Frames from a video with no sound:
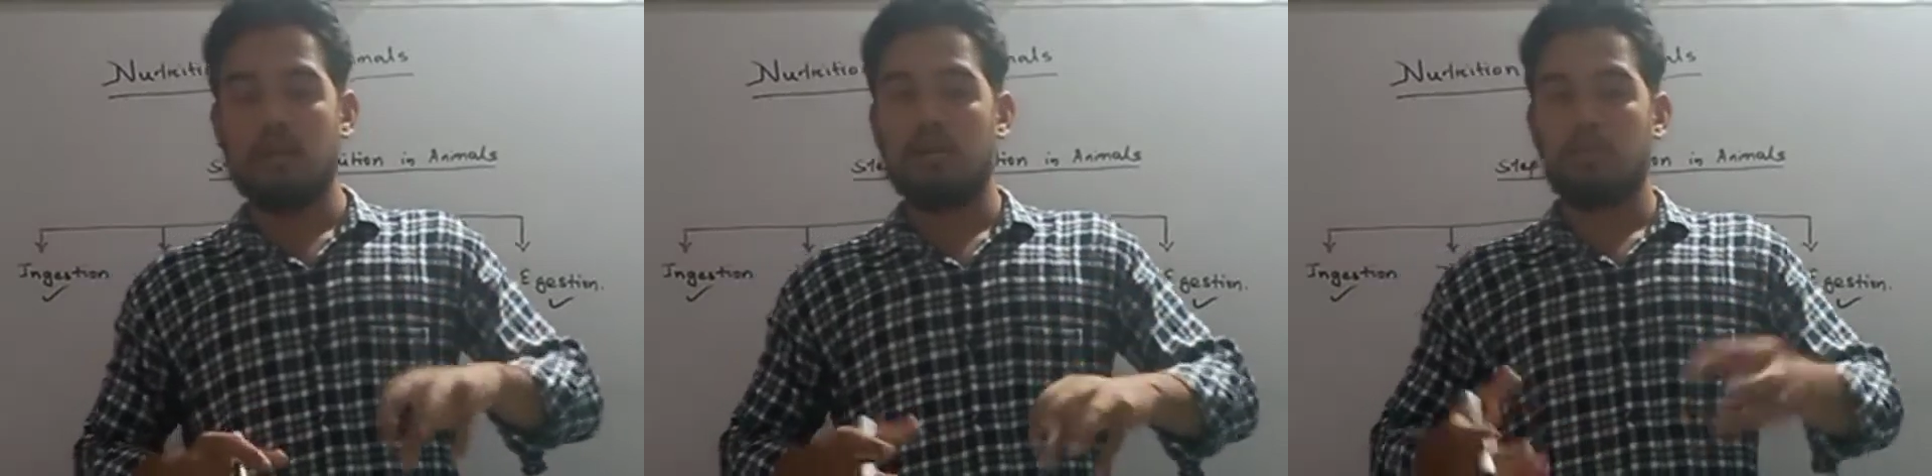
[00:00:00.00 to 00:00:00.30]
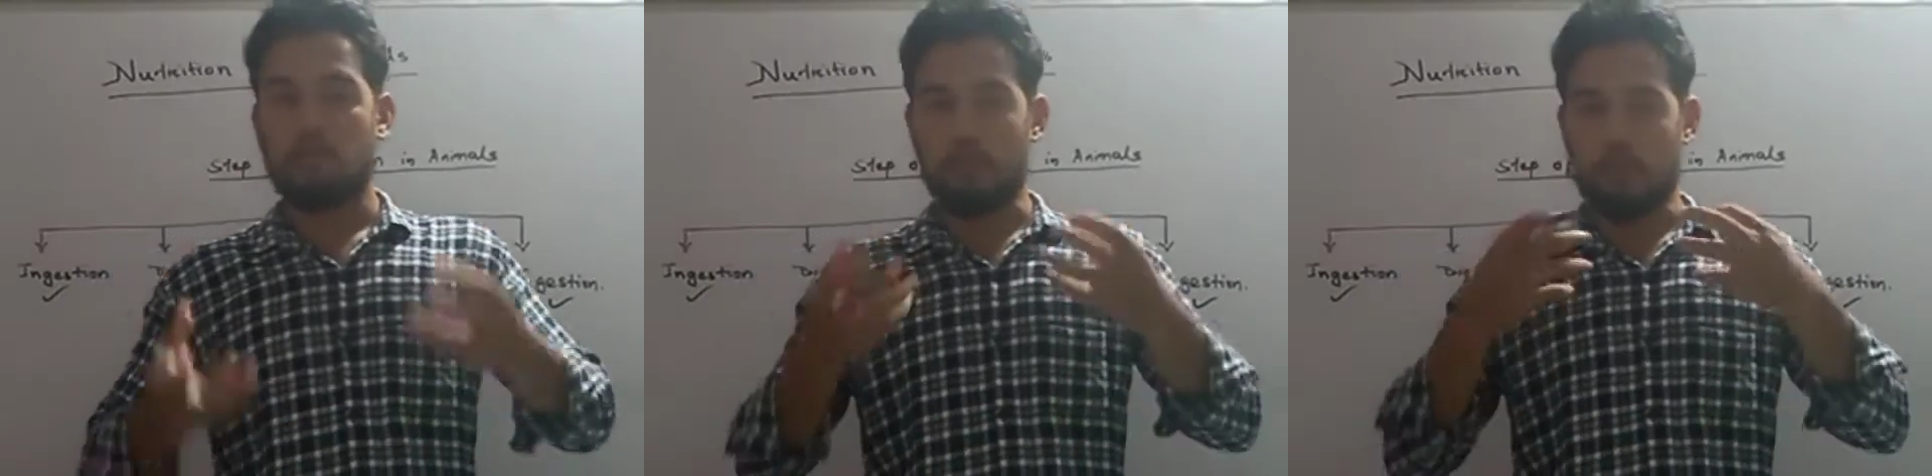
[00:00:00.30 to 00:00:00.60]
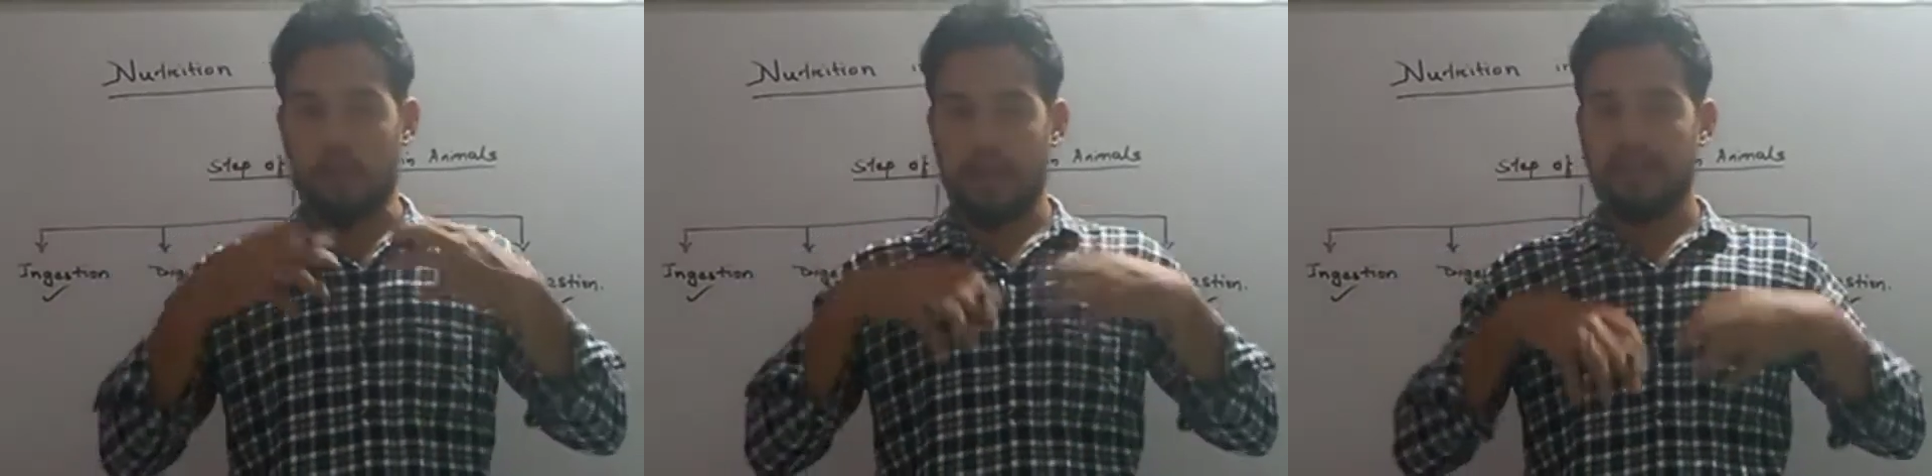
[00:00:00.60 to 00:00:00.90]
food
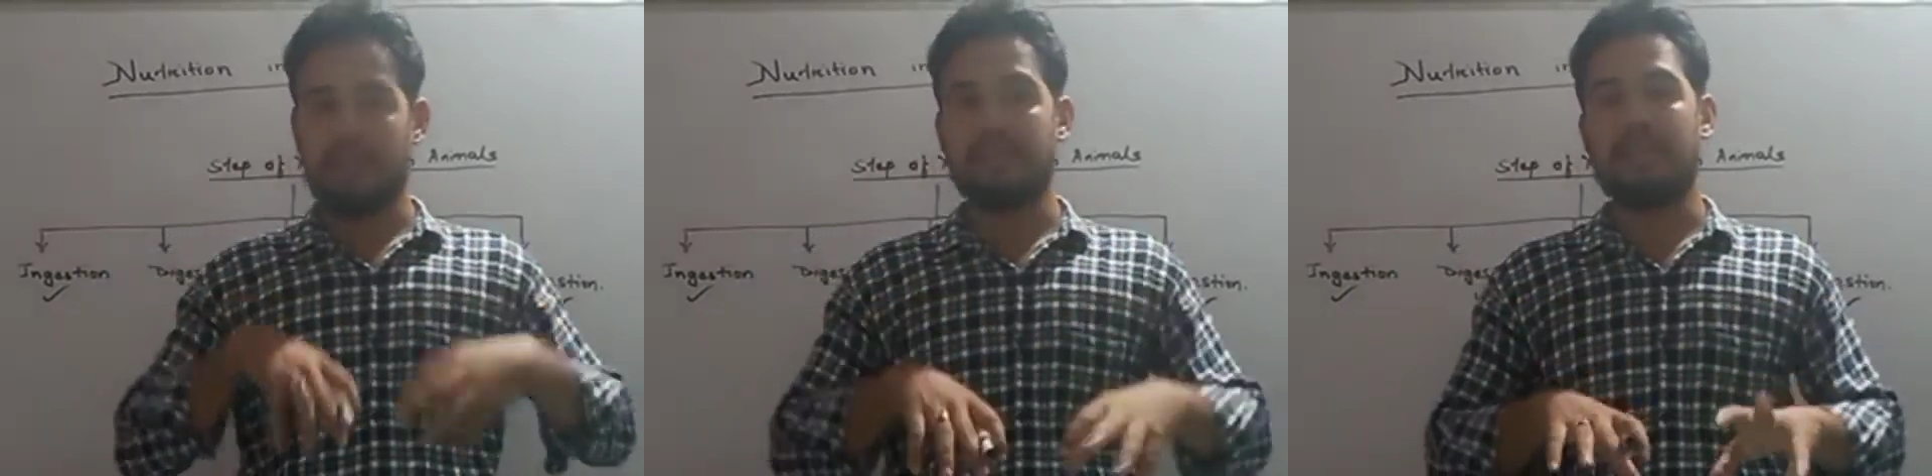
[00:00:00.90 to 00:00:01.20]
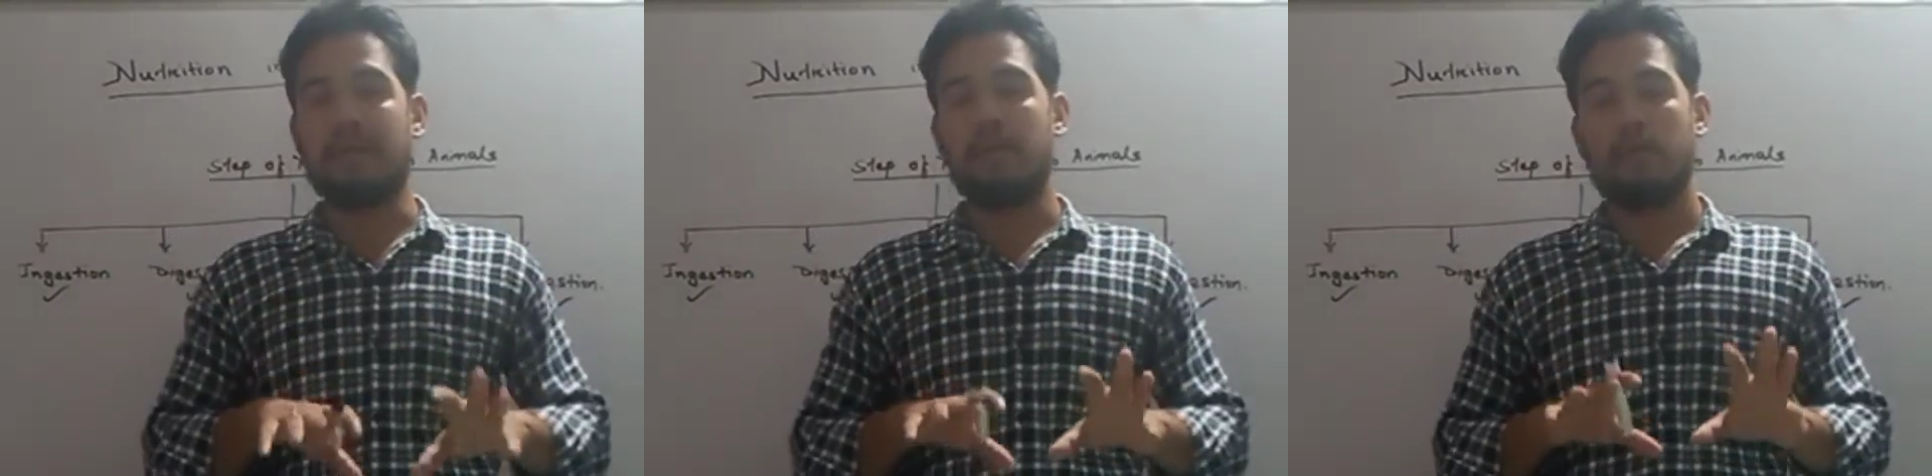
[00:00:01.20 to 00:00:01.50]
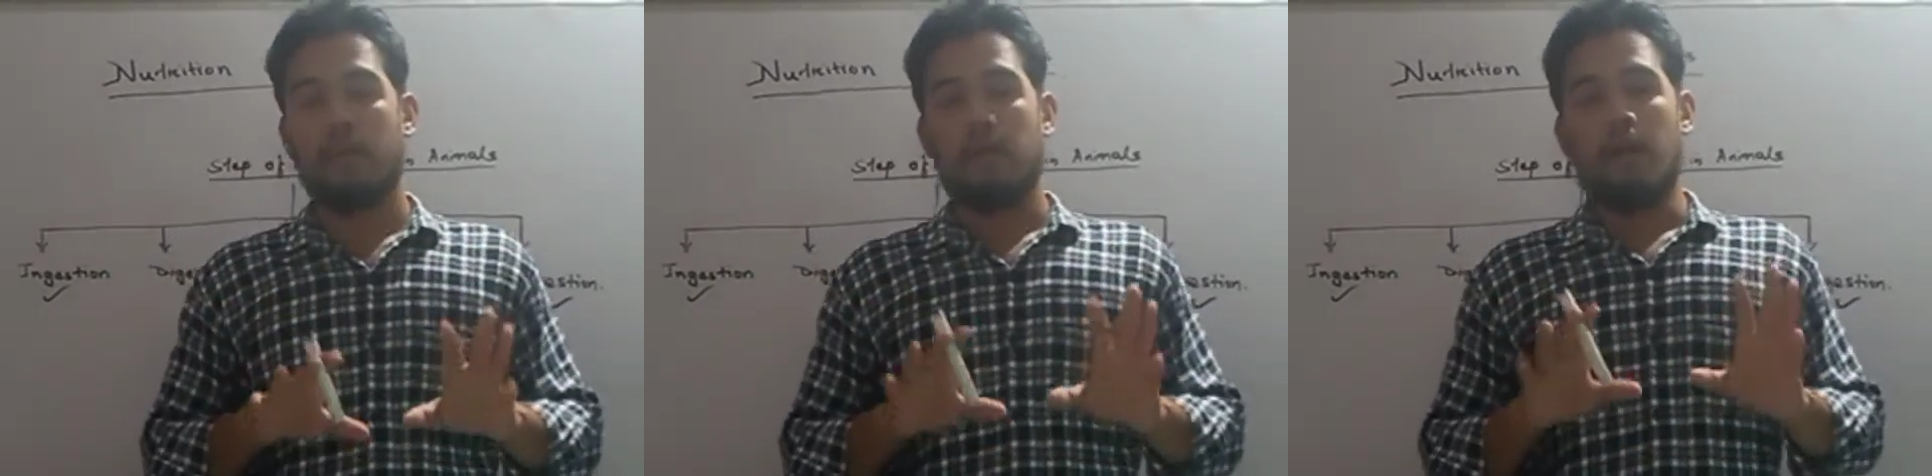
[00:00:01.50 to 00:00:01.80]
product in their
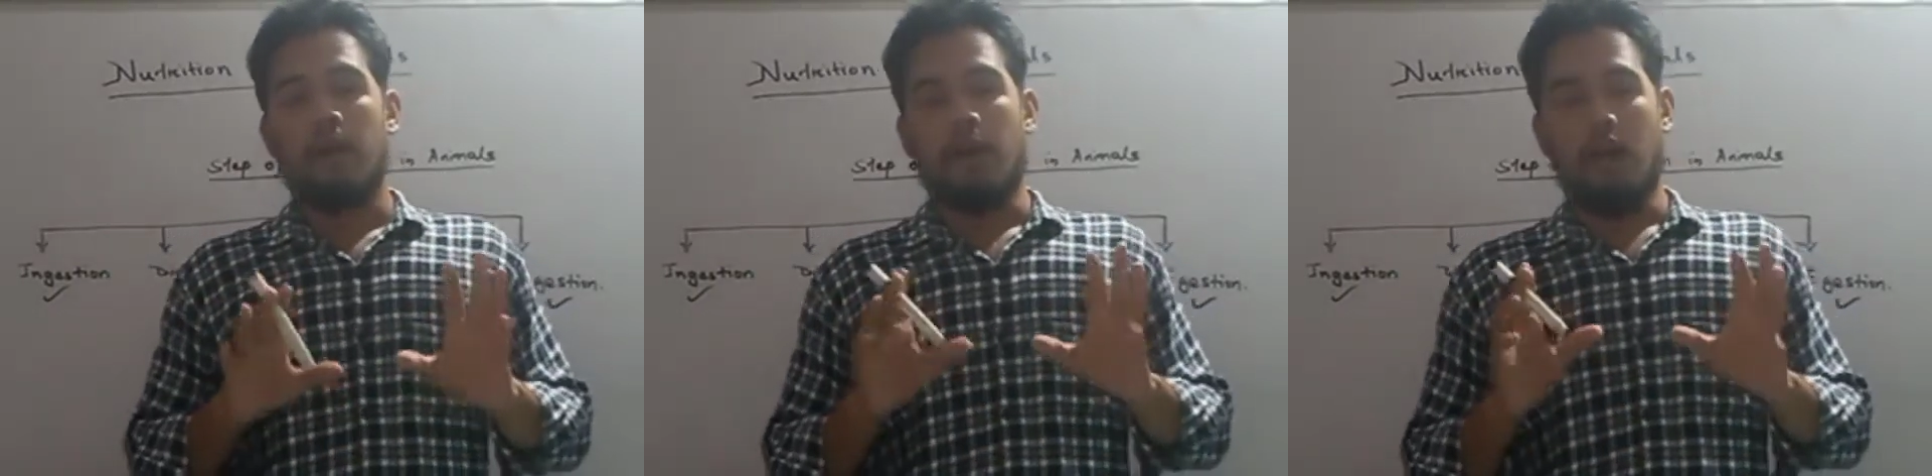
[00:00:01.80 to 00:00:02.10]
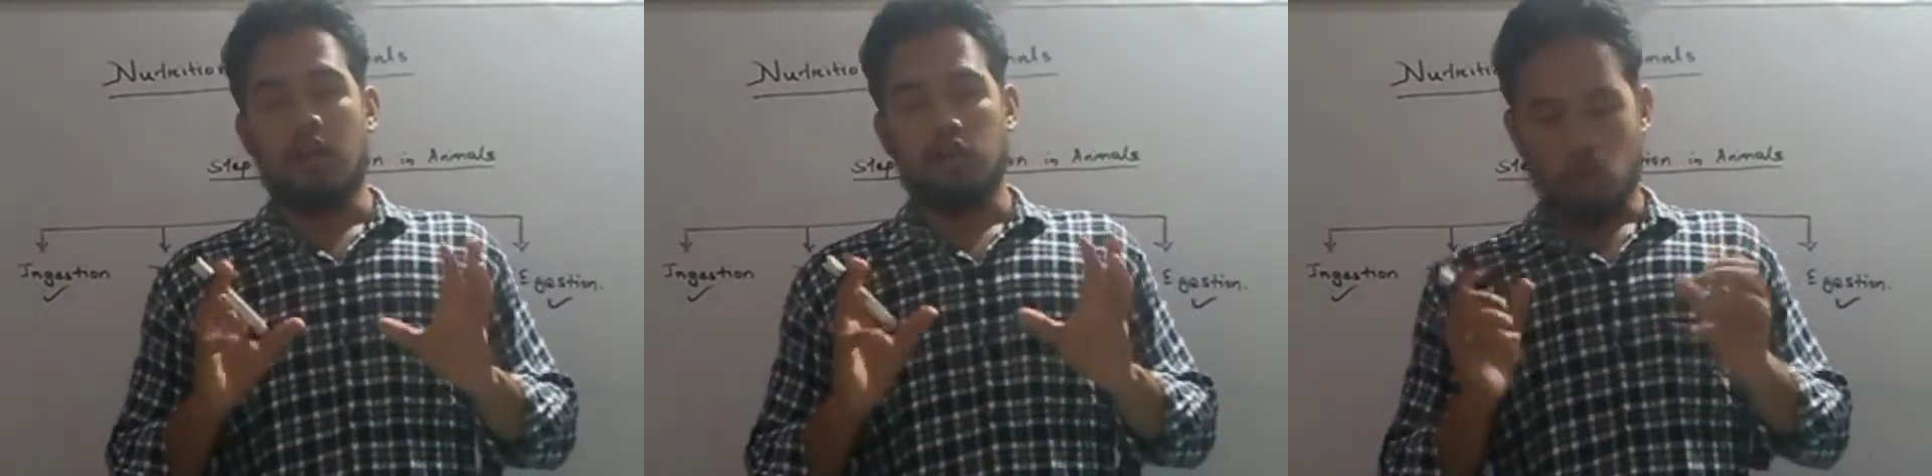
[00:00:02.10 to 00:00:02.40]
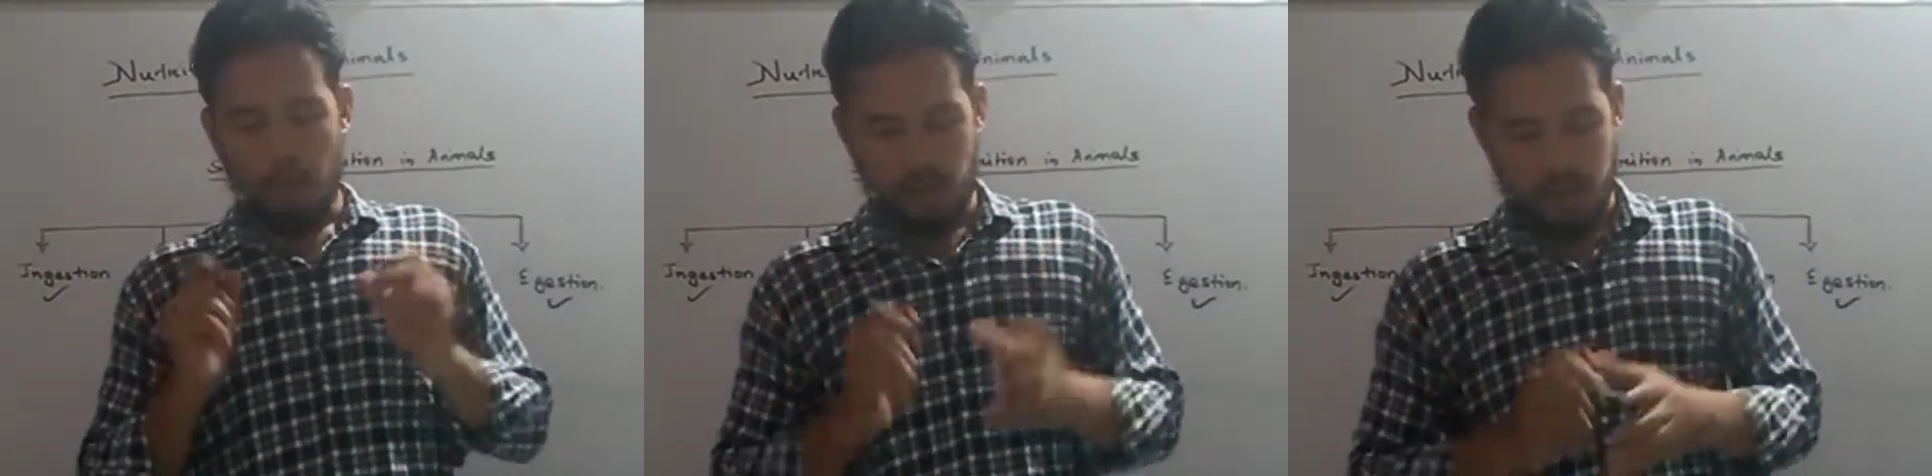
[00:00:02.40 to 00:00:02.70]

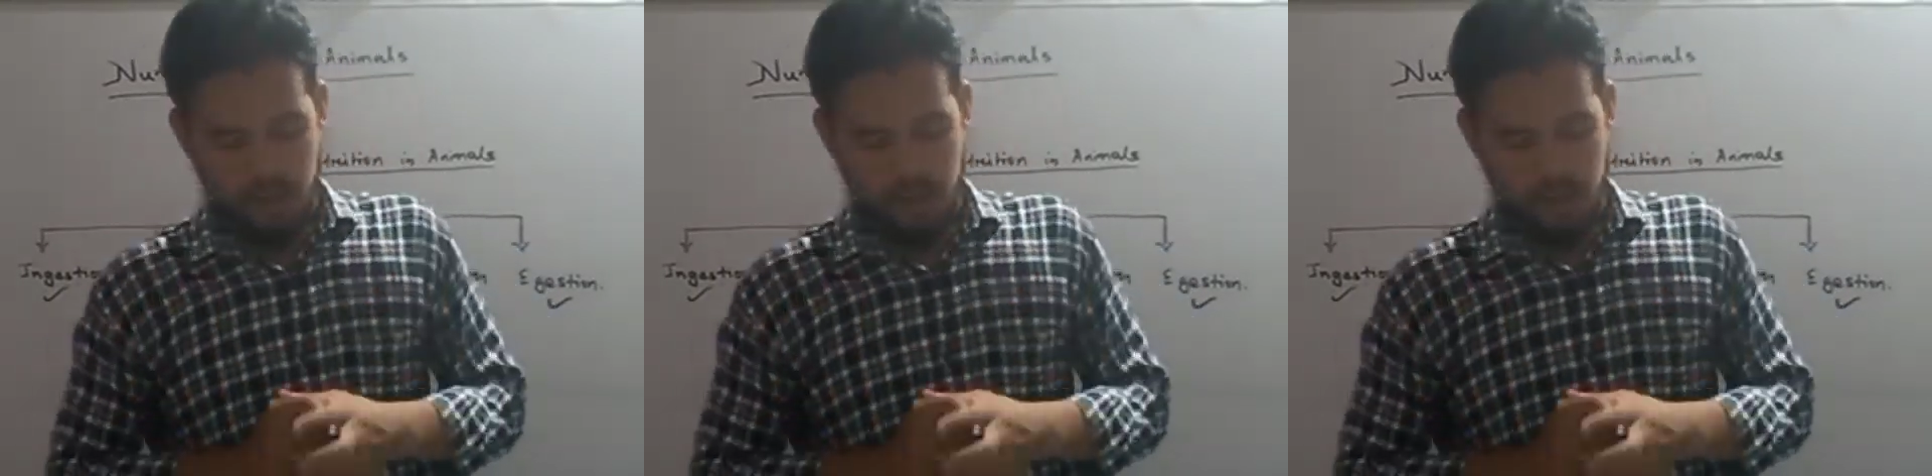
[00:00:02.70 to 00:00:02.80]
stomach.